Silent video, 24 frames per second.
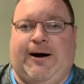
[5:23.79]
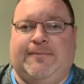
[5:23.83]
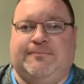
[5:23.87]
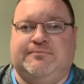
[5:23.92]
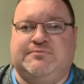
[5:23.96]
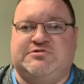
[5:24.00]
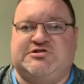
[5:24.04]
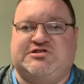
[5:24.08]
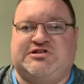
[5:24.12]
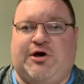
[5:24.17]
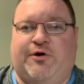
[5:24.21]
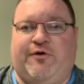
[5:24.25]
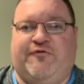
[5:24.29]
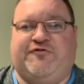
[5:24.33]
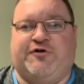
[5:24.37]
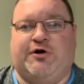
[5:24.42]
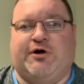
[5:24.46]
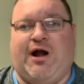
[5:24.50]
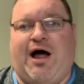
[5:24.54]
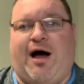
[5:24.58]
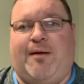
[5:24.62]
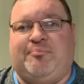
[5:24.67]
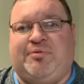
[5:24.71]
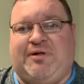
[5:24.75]
So if you're
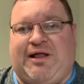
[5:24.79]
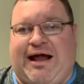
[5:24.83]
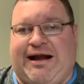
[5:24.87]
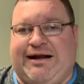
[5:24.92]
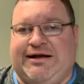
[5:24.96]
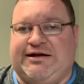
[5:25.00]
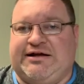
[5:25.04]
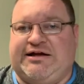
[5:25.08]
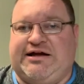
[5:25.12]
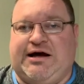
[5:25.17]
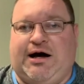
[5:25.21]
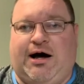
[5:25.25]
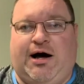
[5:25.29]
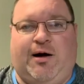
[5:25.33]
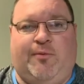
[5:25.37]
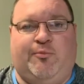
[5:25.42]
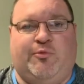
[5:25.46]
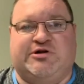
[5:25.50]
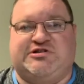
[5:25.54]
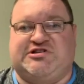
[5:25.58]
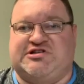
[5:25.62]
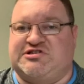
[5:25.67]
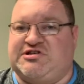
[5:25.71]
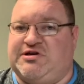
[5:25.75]
not planning to come,
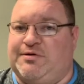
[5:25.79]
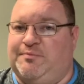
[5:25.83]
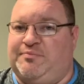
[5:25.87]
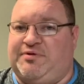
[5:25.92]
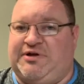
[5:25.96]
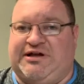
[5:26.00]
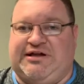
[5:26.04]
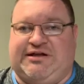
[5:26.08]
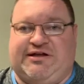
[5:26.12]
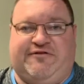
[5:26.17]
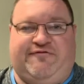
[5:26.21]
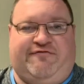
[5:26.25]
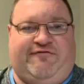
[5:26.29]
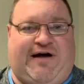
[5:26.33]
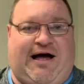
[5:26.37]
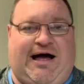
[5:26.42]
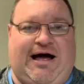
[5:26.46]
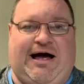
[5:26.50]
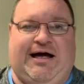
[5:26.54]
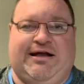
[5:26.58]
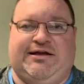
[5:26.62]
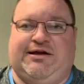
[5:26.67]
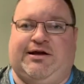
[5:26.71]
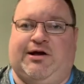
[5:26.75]
which is completely
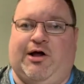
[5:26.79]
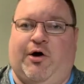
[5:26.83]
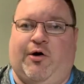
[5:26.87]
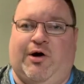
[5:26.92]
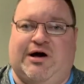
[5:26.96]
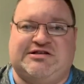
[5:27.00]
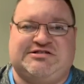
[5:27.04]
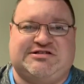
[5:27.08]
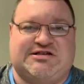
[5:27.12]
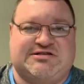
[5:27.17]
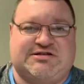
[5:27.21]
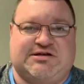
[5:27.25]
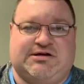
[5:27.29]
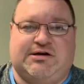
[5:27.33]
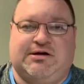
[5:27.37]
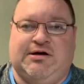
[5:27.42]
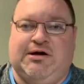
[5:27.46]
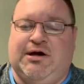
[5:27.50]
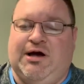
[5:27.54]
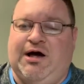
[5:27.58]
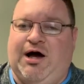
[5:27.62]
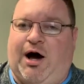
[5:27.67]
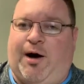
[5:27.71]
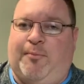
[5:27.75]
fine, you know, us as
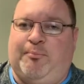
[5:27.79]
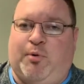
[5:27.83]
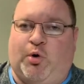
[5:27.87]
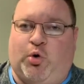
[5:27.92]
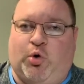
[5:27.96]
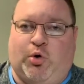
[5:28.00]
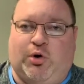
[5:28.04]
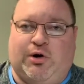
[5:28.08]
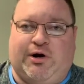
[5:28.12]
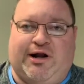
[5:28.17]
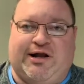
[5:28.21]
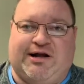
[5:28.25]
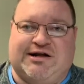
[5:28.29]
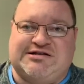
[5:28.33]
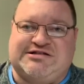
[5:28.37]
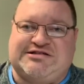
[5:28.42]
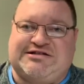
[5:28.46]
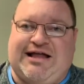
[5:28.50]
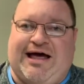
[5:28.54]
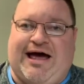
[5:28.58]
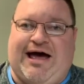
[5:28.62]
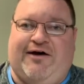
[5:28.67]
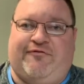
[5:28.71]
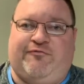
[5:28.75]
a board and a
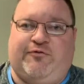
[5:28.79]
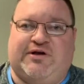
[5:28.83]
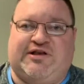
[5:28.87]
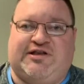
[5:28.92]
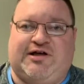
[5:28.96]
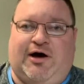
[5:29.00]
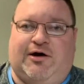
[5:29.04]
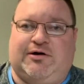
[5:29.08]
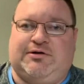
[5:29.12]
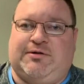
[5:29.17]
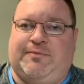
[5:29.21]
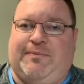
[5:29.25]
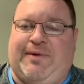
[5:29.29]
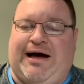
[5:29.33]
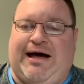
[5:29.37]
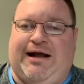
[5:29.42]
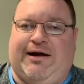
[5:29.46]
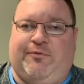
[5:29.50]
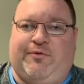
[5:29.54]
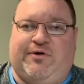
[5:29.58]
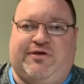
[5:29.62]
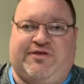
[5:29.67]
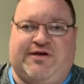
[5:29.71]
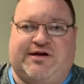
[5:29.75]
staff, we talked about
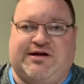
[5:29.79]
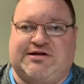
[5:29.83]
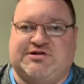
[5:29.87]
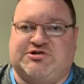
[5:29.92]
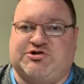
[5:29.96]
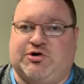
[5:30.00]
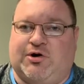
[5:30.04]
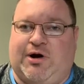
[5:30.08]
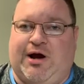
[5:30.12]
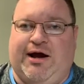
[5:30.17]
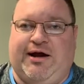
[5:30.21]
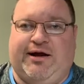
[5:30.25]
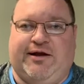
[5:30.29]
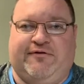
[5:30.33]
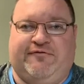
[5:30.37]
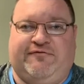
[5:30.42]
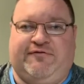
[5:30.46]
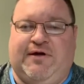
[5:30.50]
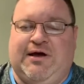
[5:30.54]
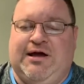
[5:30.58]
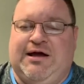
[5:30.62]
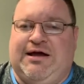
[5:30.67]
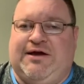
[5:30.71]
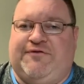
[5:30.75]
it. We think it's great if
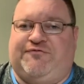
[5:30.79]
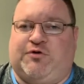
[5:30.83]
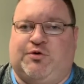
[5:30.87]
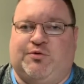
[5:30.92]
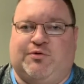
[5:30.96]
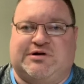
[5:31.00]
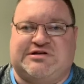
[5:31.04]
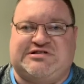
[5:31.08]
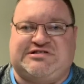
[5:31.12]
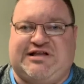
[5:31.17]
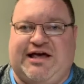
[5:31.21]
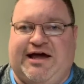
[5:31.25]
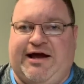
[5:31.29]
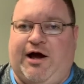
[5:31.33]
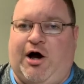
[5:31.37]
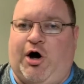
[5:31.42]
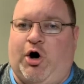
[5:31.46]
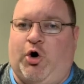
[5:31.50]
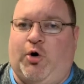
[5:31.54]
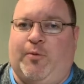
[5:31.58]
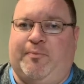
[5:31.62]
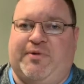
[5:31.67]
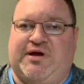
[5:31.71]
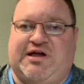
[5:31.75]
you want to stay
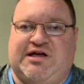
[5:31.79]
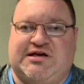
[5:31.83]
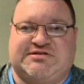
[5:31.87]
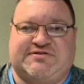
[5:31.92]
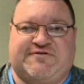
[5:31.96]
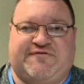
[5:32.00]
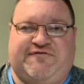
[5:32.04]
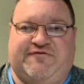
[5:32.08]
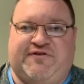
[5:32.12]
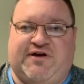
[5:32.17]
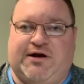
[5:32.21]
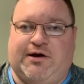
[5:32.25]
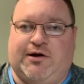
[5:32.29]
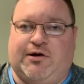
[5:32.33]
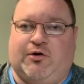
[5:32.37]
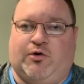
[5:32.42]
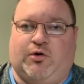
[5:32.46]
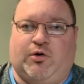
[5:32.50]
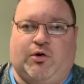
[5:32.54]
home because of fear